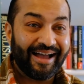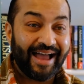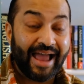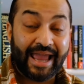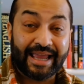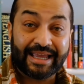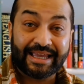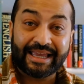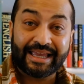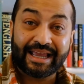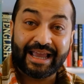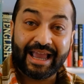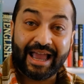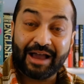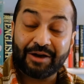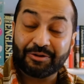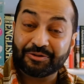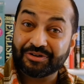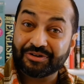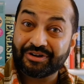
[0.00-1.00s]
hanging
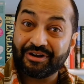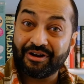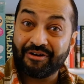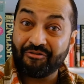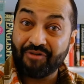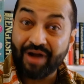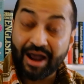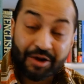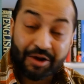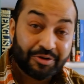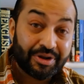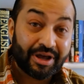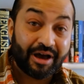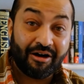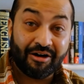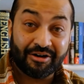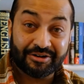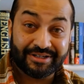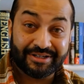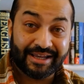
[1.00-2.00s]
out around
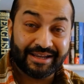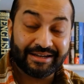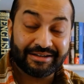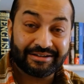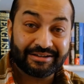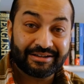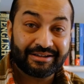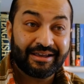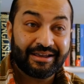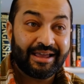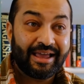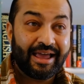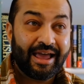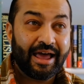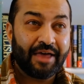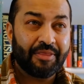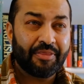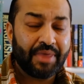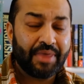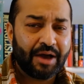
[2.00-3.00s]
our tent.
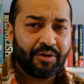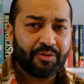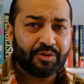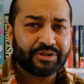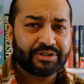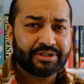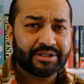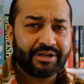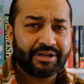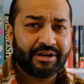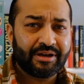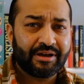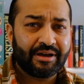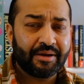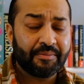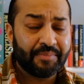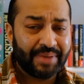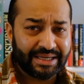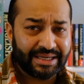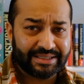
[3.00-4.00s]
And that was an
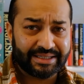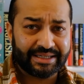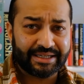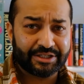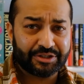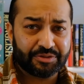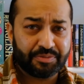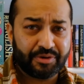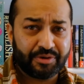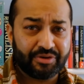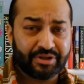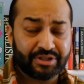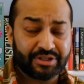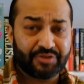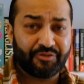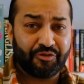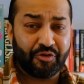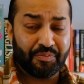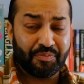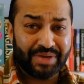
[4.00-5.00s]
amazing experience
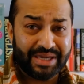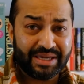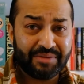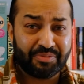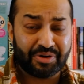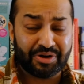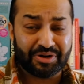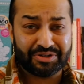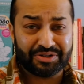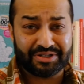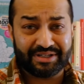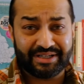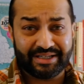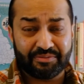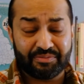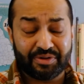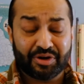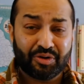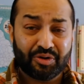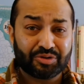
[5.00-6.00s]
for me personally,
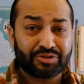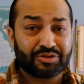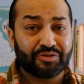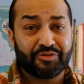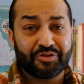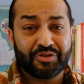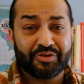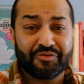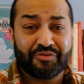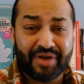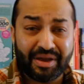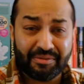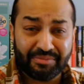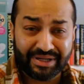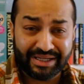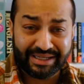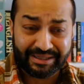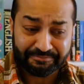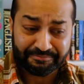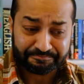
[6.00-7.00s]
but also for the
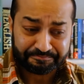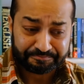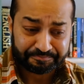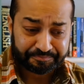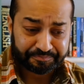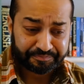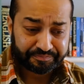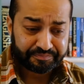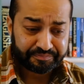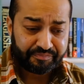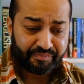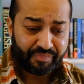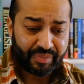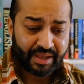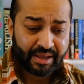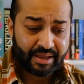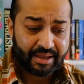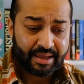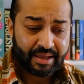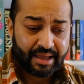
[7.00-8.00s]
family.
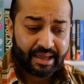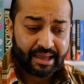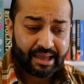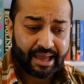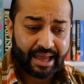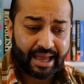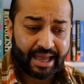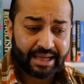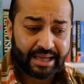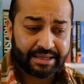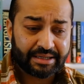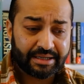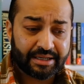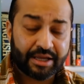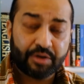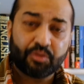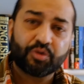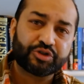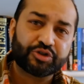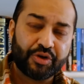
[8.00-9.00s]
And
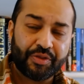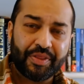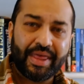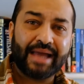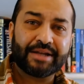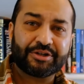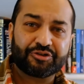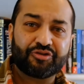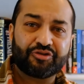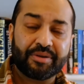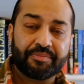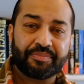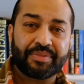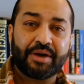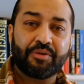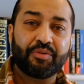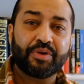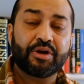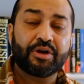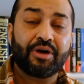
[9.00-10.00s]
it was on that trip
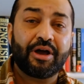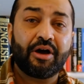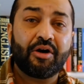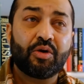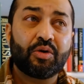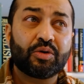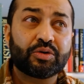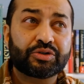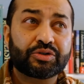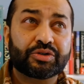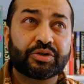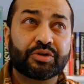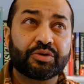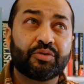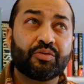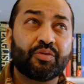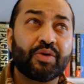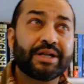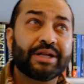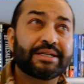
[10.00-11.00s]
that we also
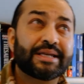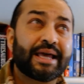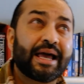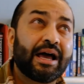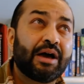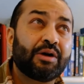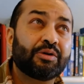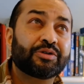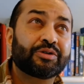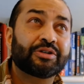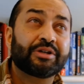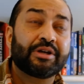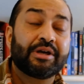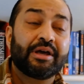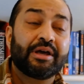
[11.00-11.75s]
went out